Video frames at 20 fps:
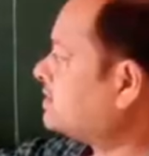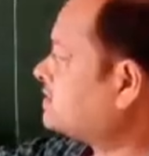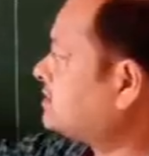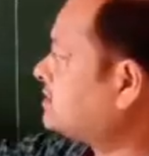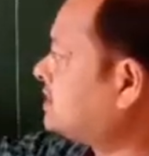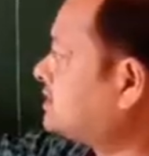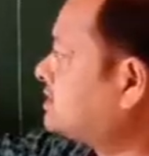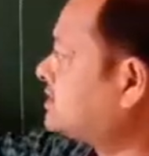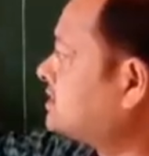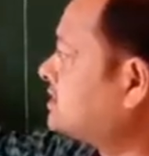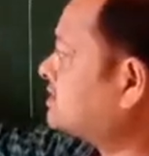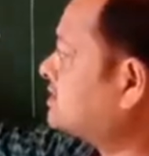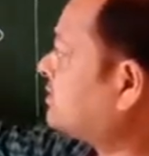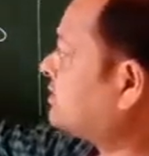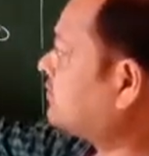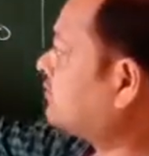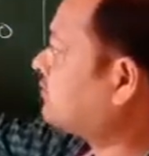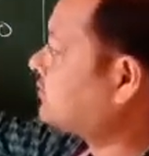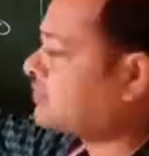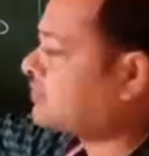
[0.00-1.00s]
6 is
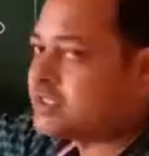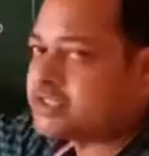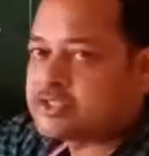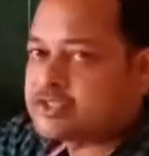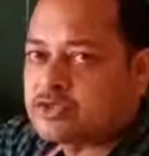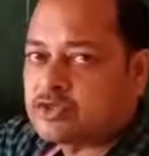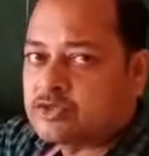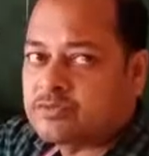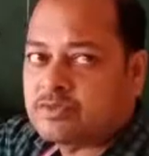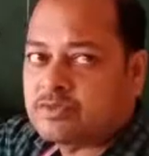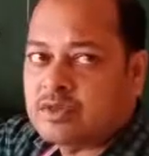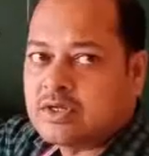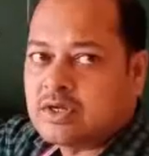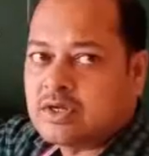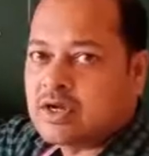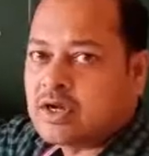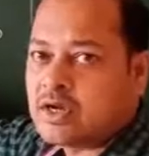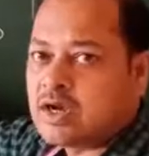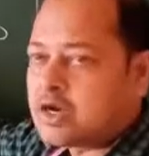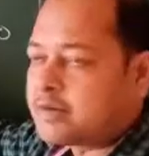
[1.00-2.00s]
the first
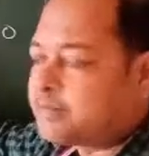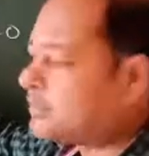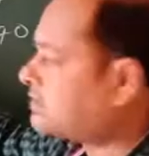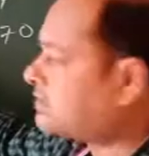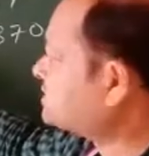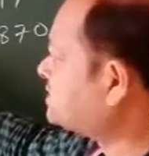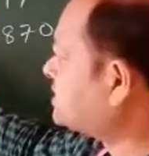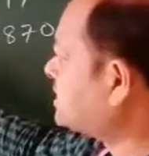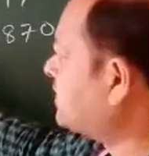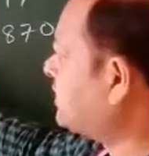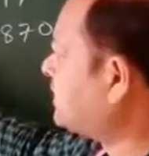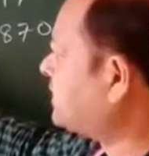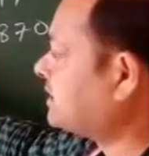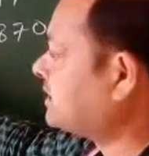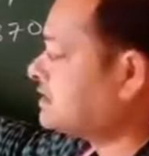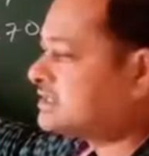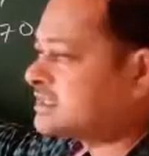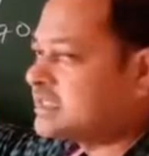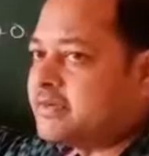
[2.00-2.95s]
group upon 17.